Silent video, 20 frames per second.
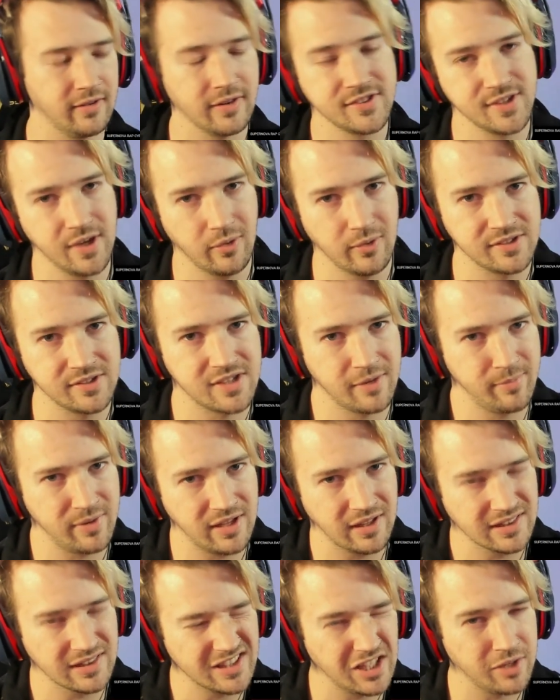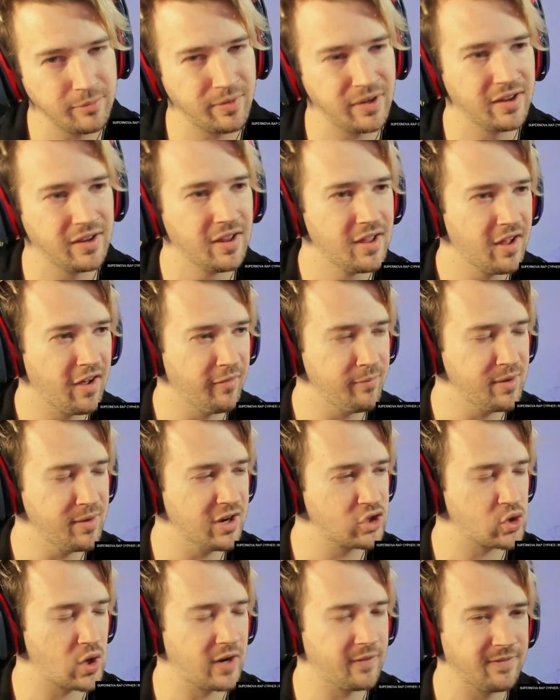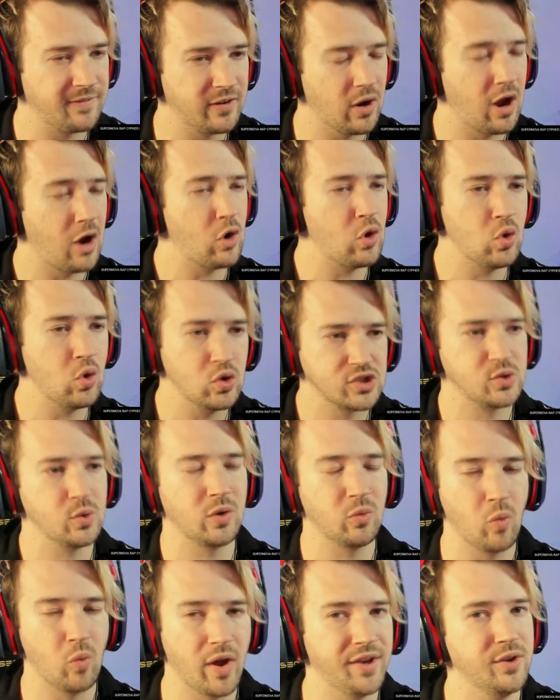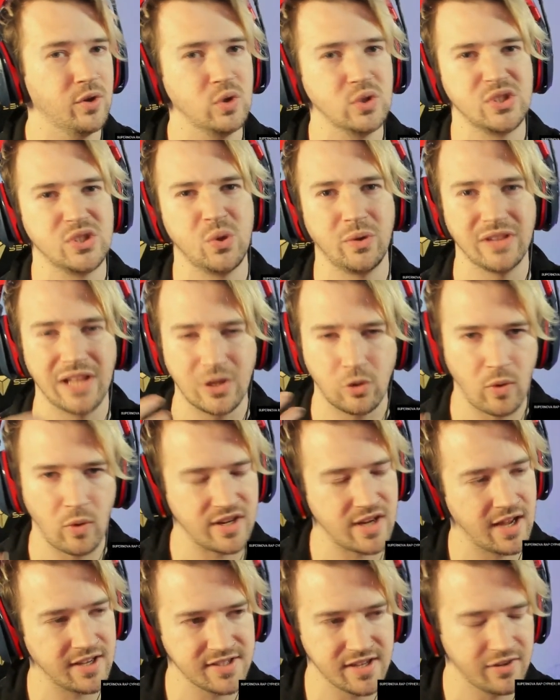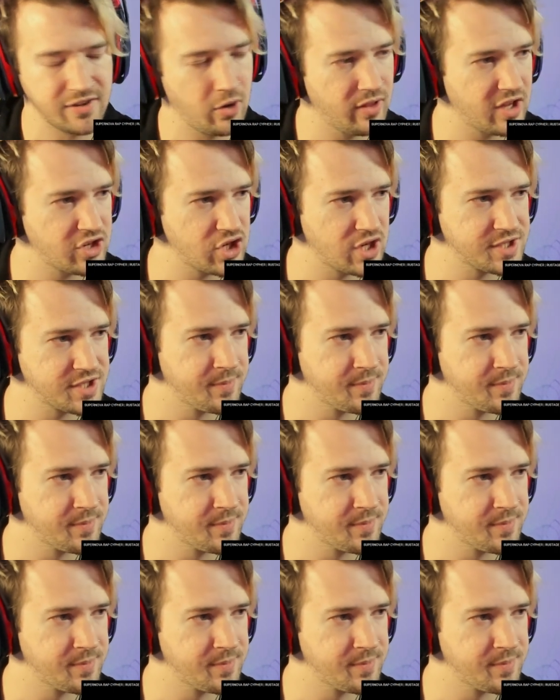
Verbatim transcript: so it's going to be a little bit of me to try to figure out who's doing what and who's doing like great content and all that jazz.